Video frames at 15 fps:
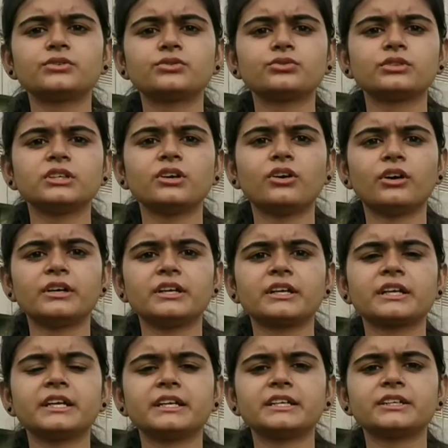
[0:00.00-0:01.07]
to the order
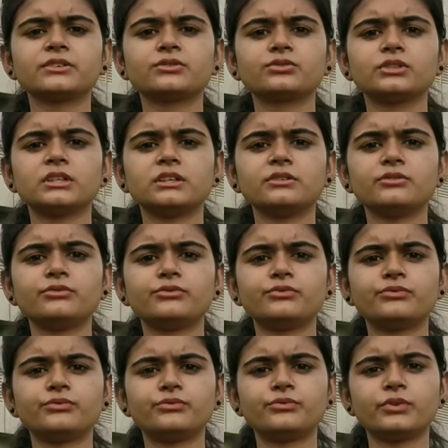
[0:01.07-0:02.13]
getting to the
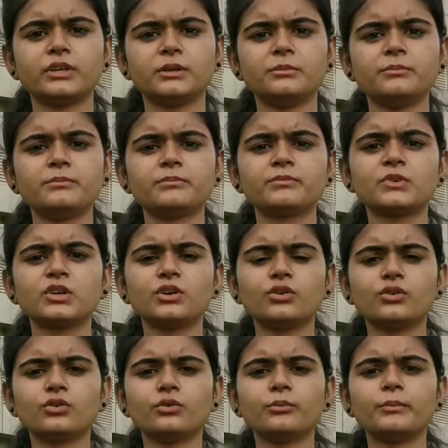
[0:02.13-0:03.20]
firm
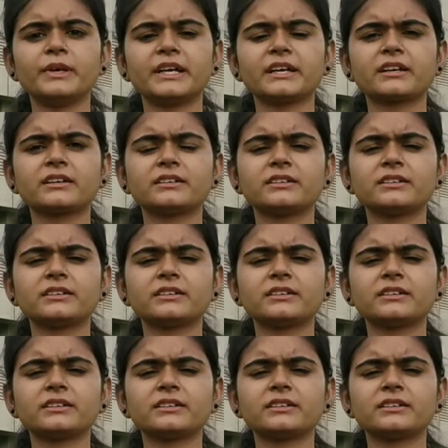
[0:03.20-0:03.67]
who make